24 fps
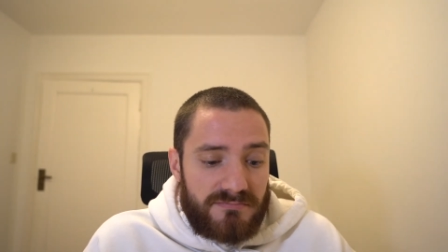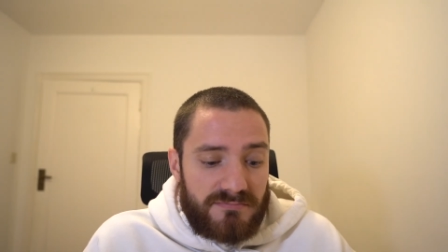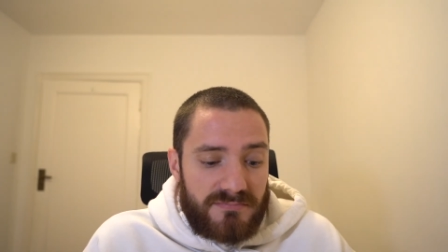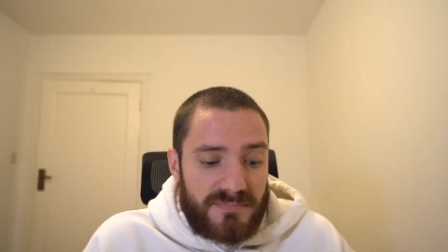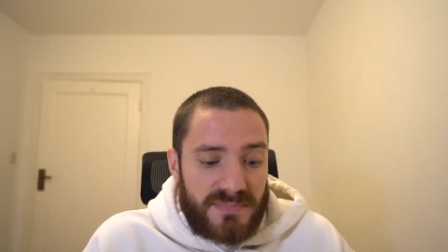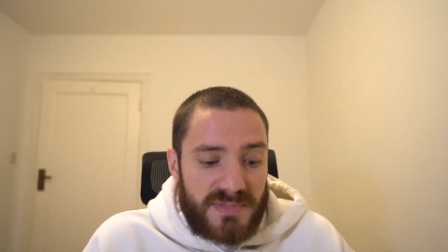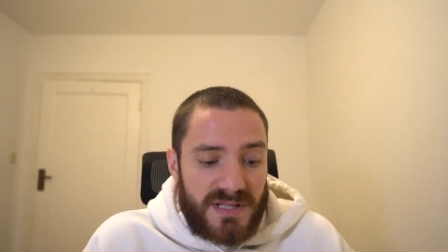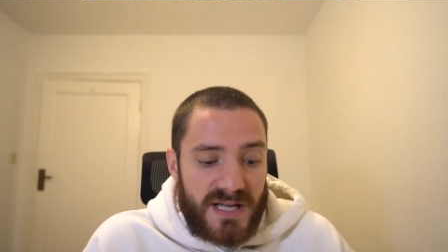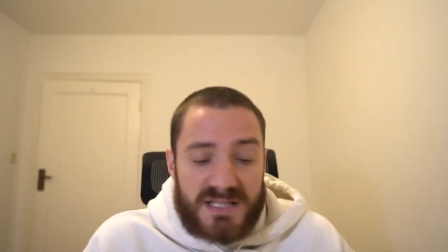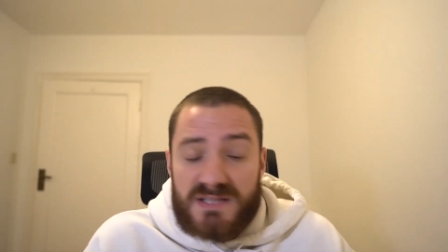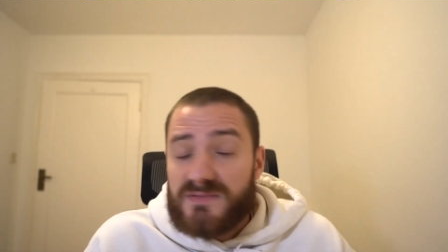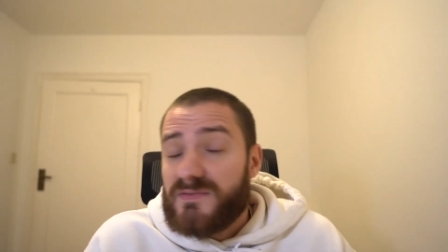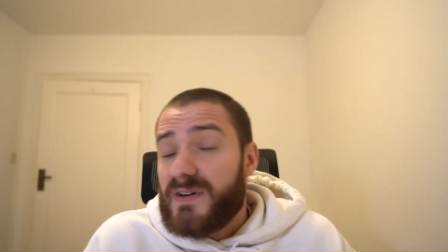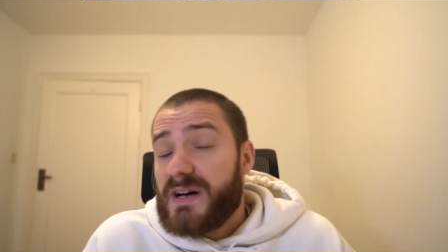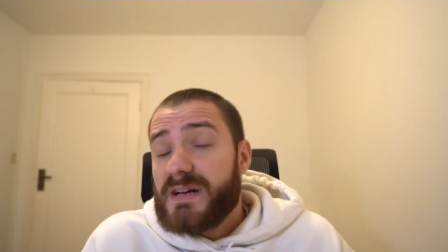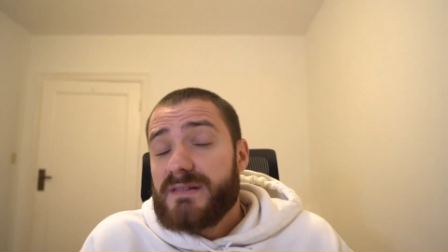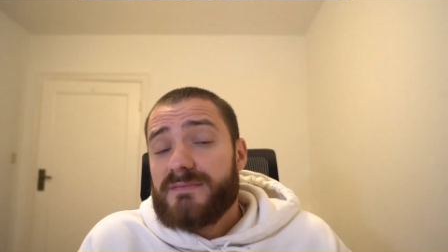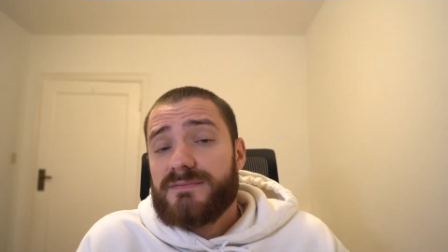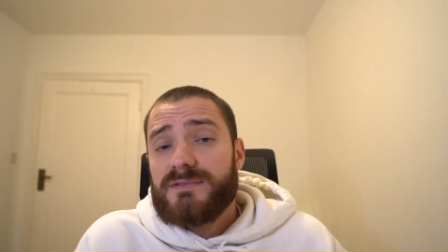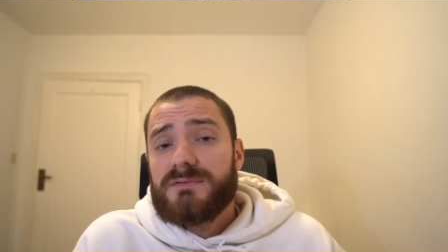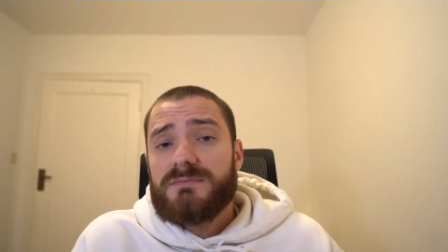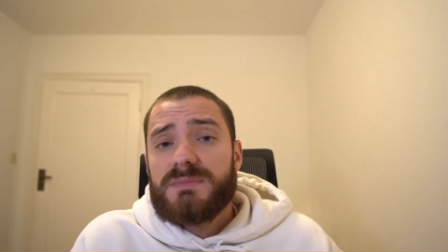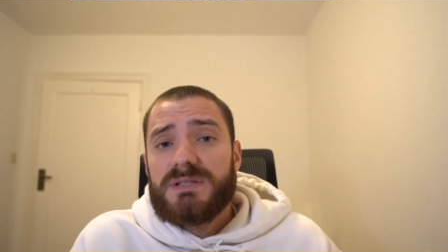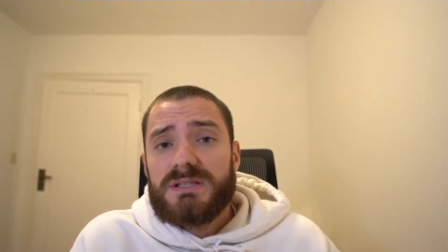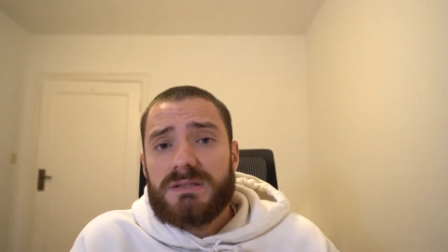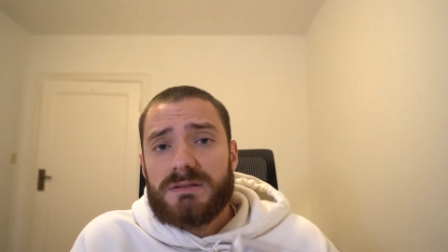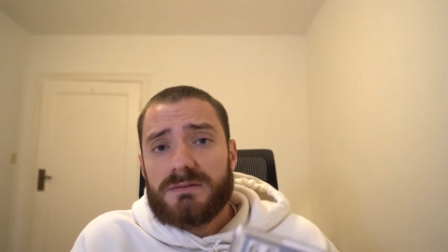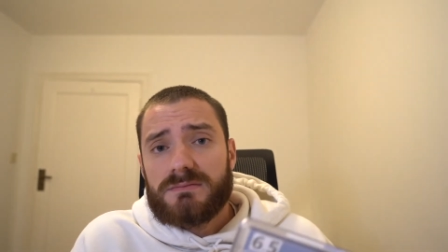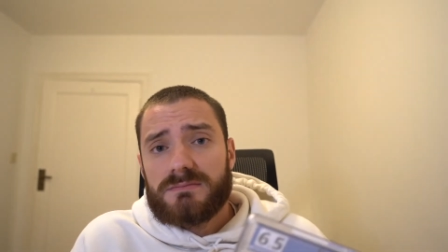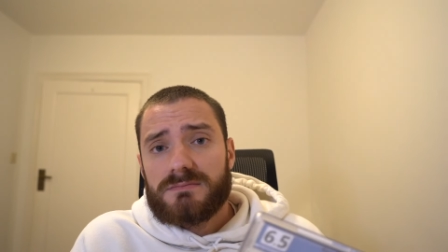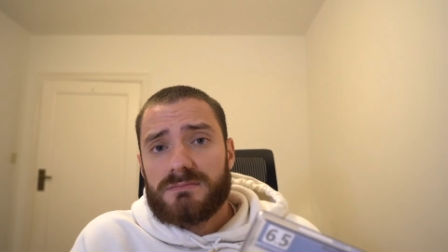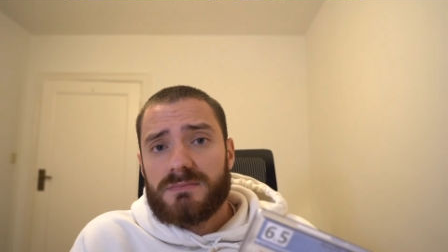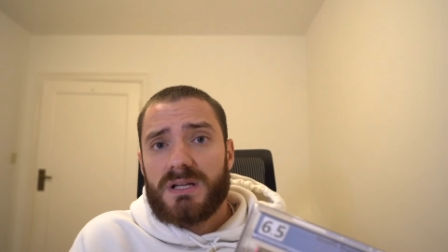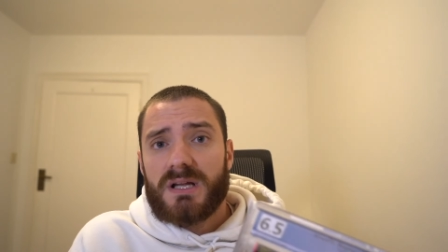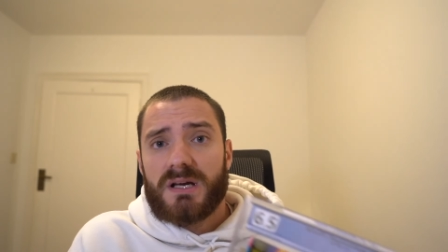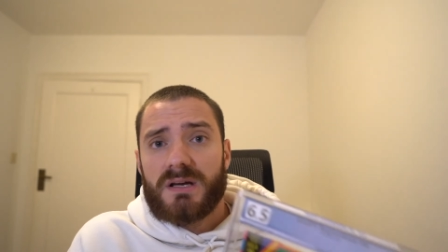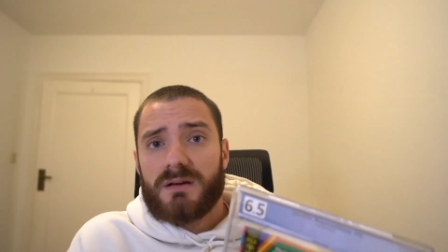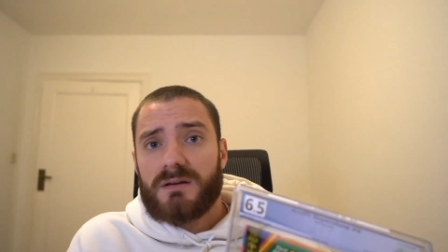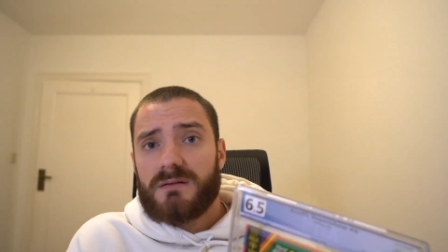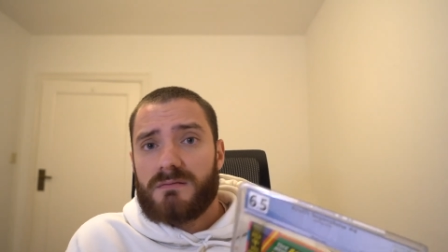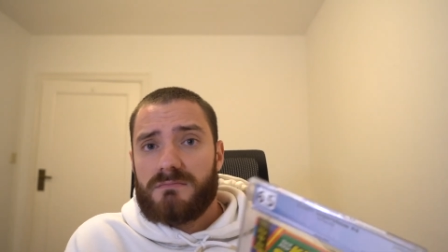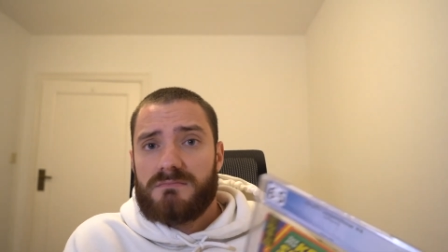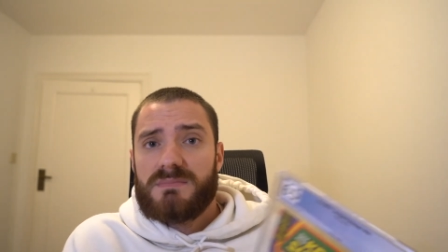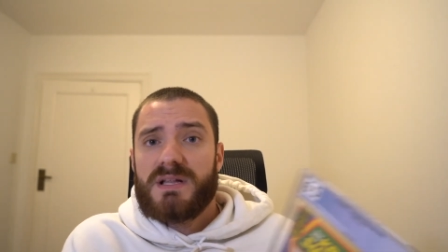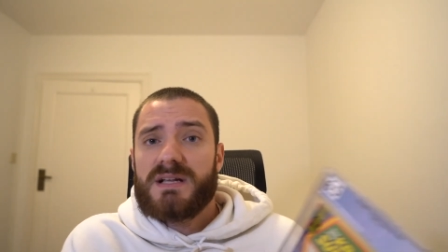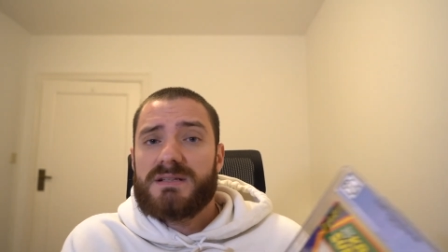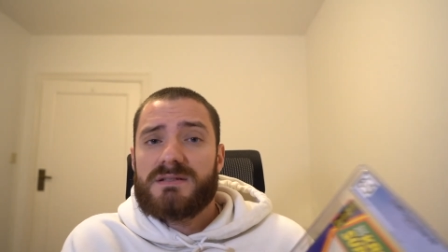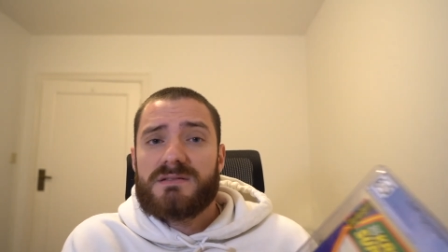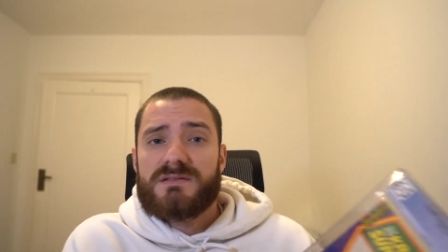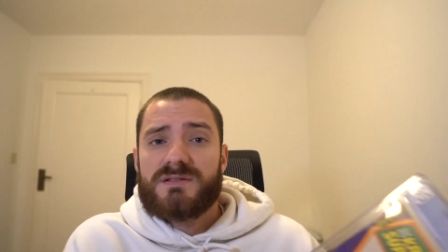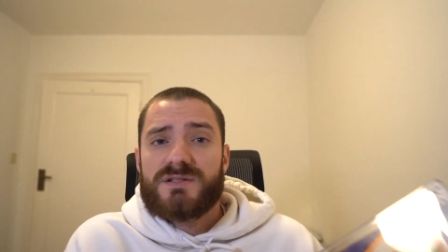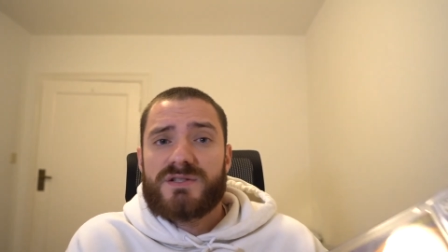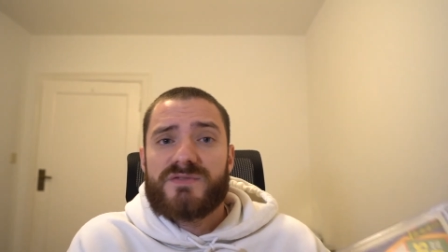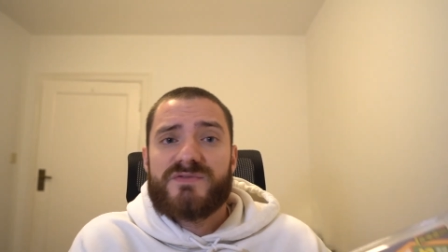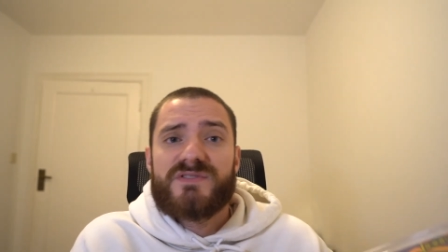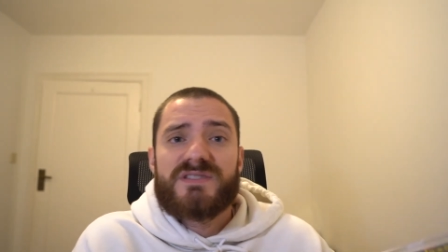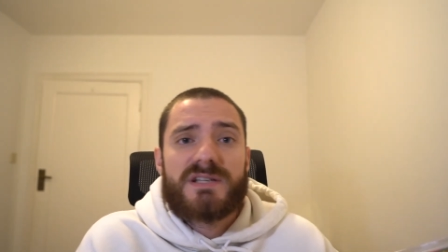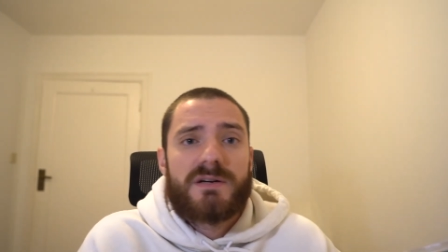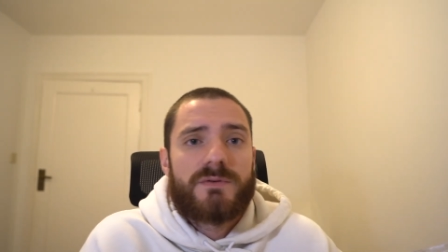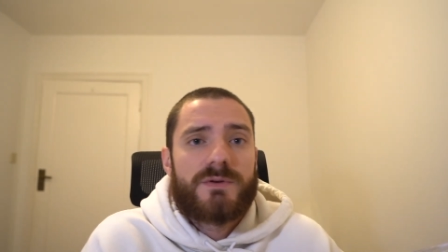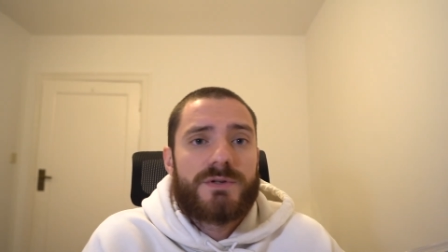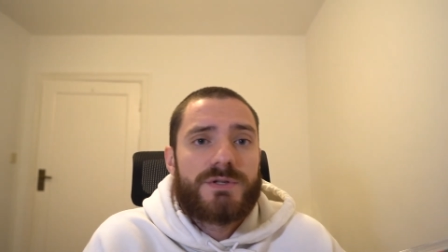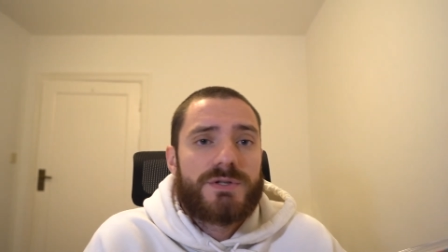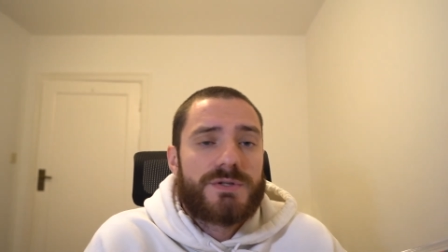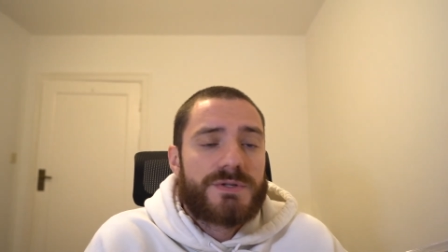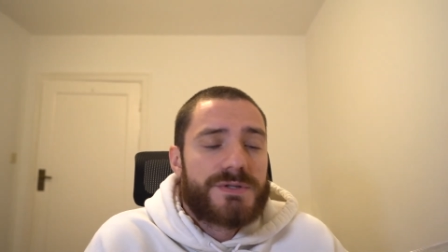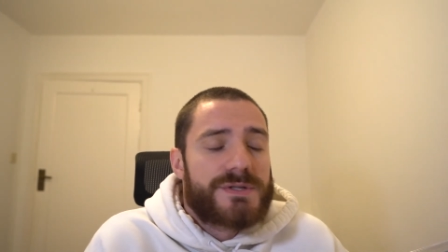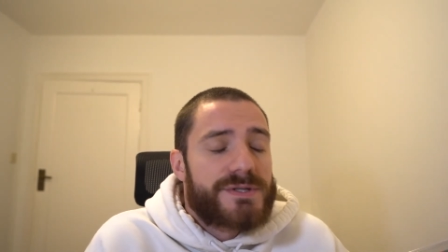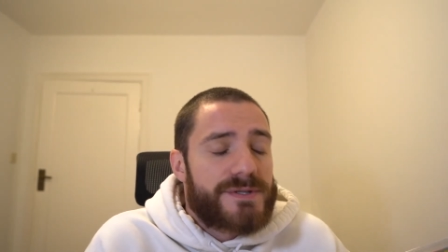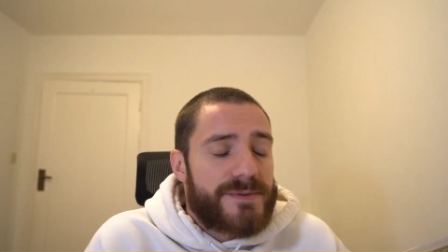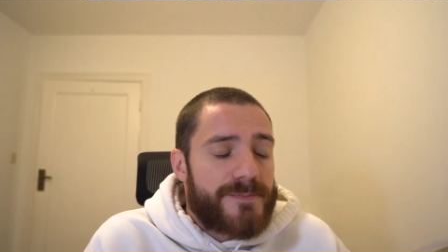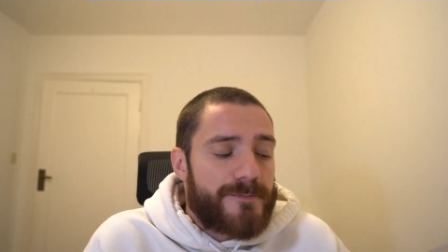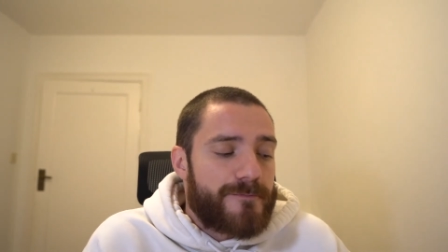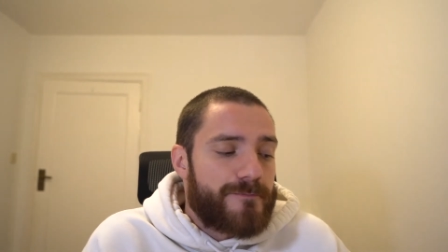That's fine for me. Like, that's a service I would use.